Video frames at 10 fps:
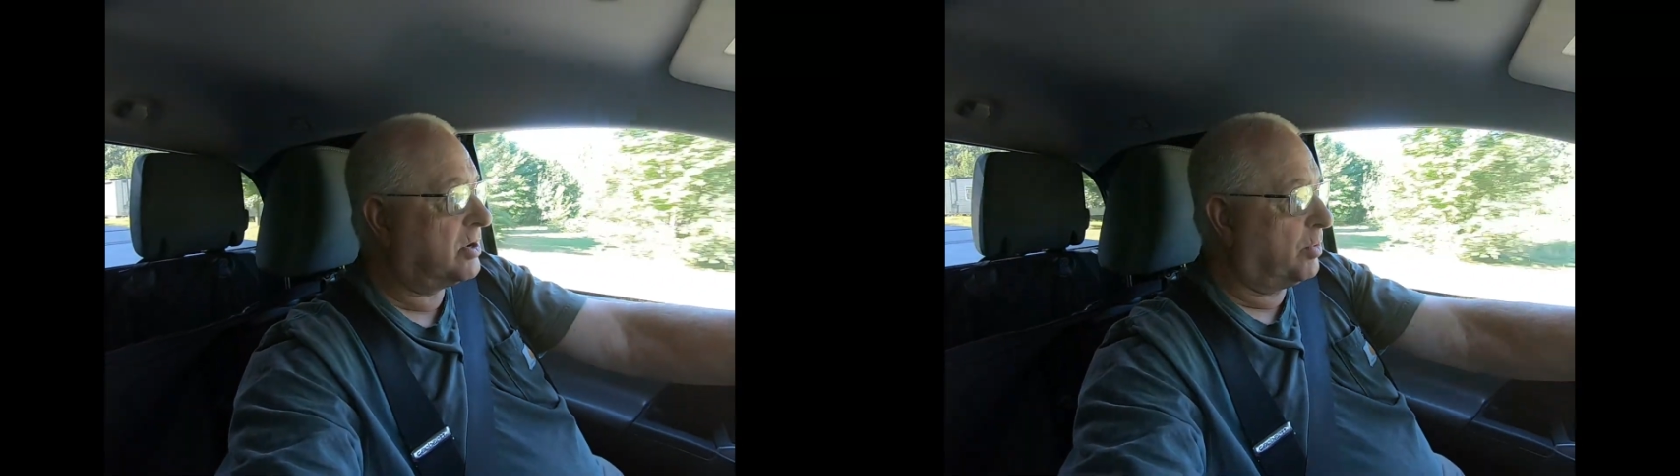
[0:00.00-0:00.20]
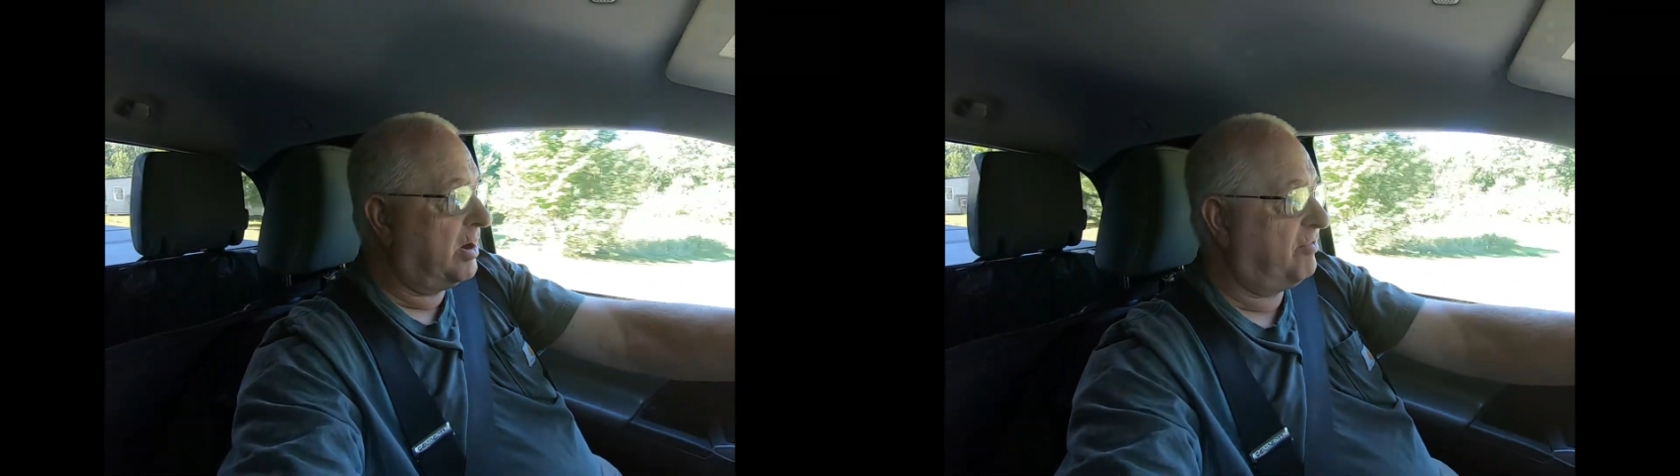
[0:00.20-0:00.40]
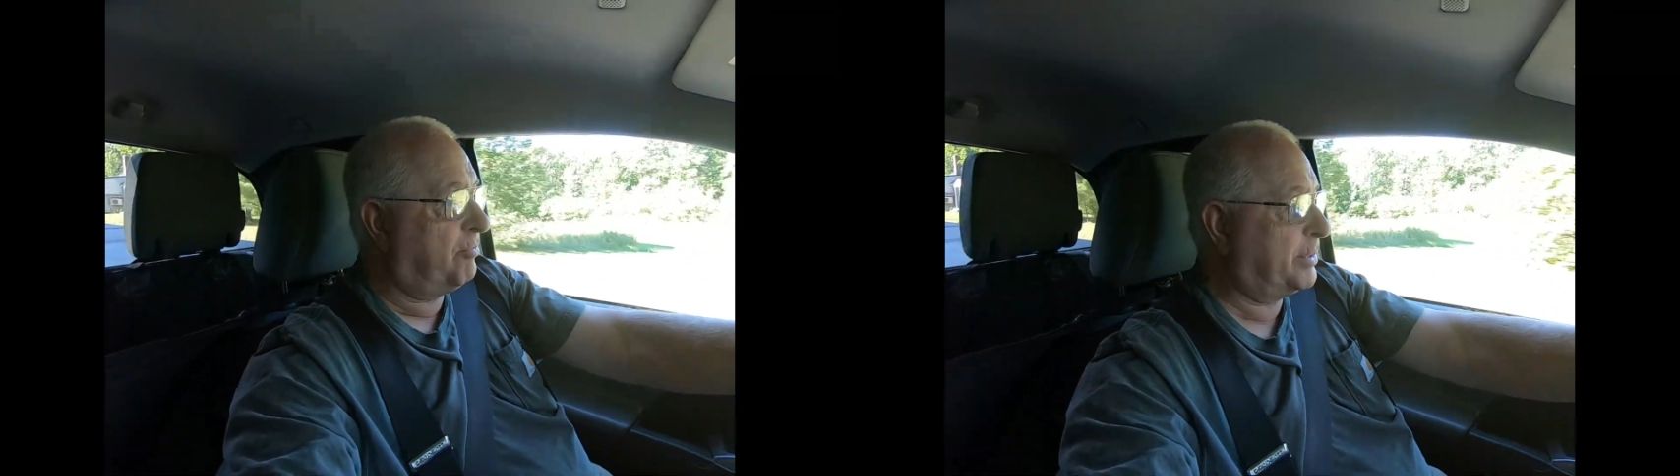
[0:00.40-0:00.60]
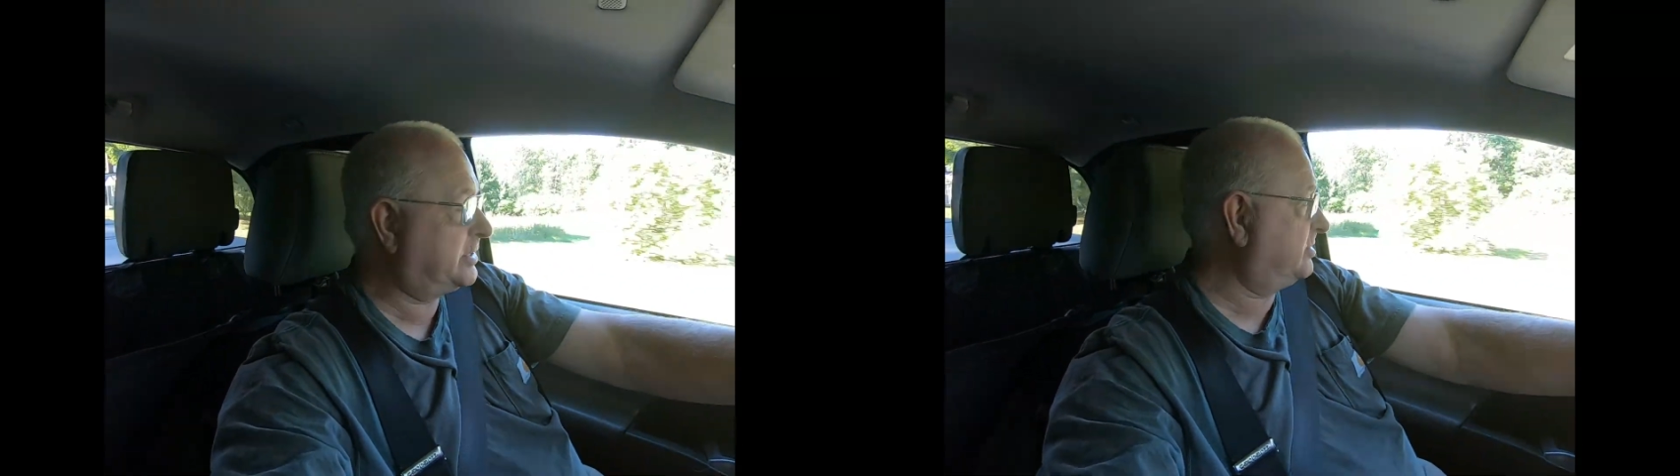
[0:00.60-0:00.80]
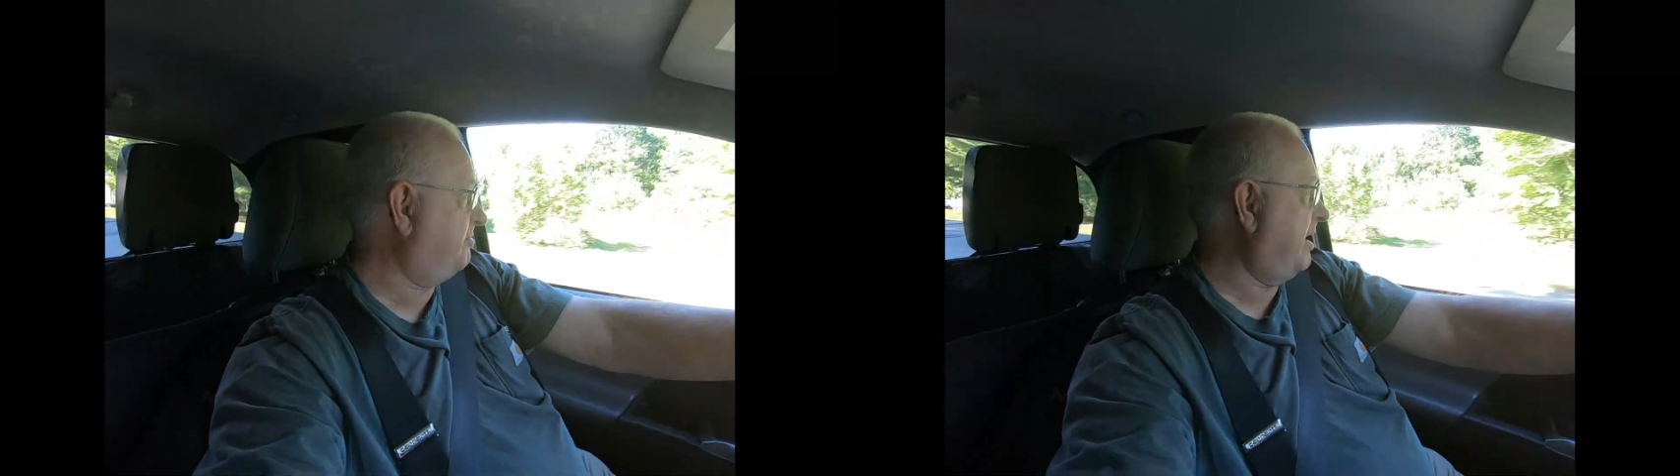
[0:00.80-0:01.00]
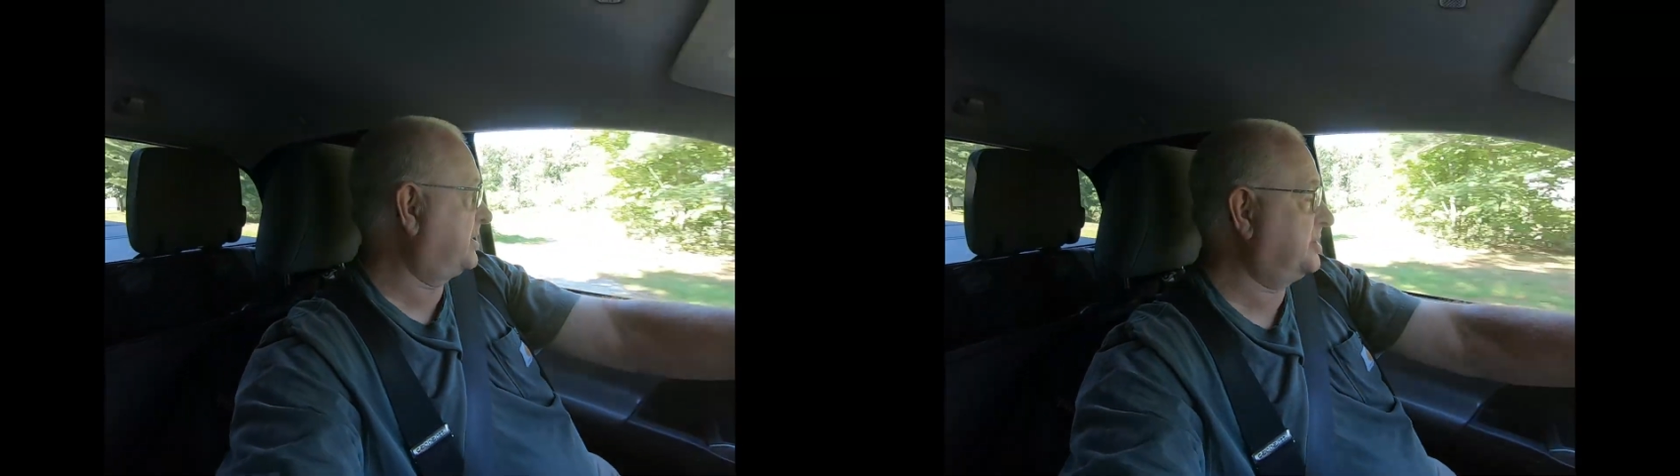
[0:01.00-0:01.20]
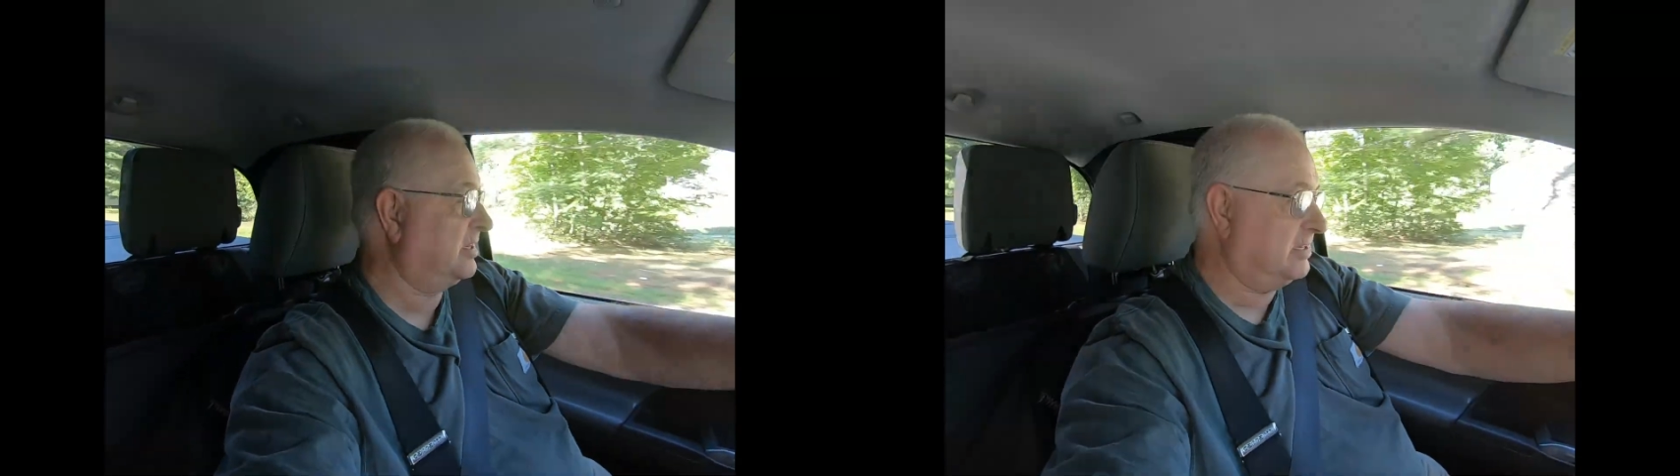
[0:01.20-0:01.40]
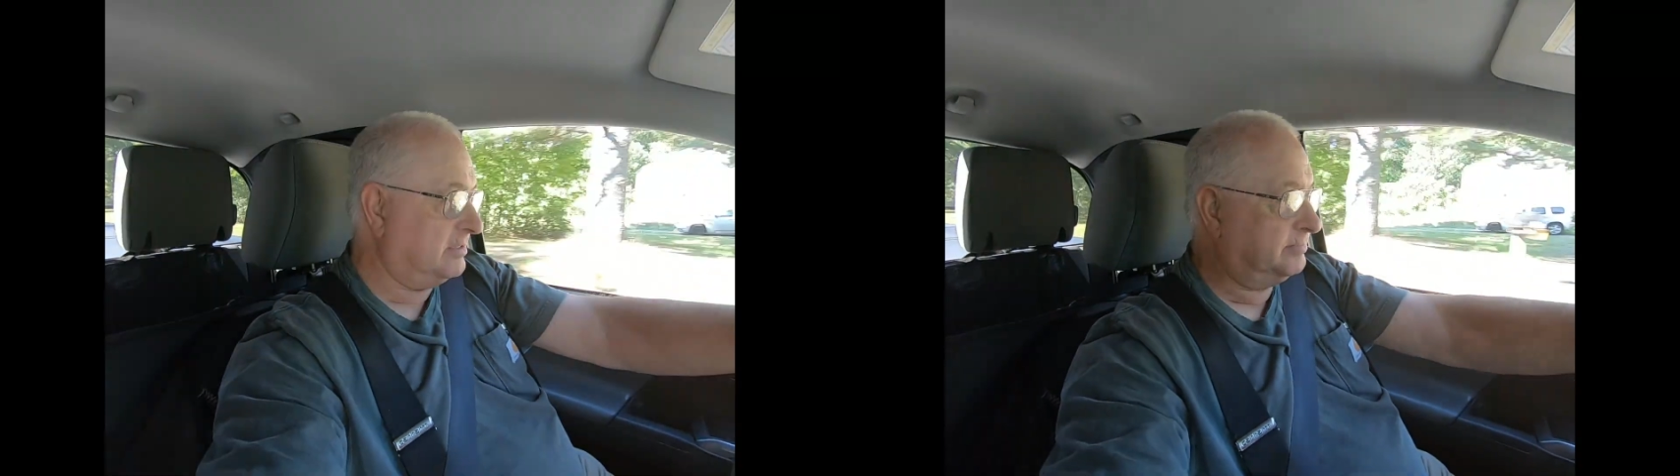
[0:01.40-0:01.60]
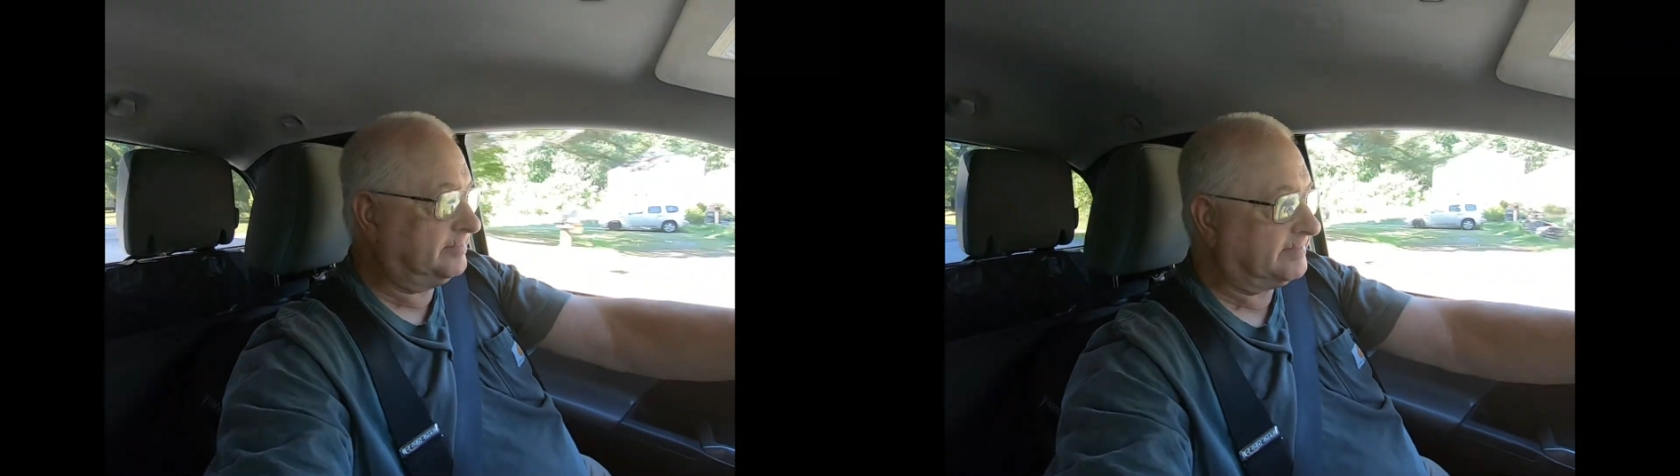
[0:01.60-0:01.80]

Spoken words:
going every which direction, and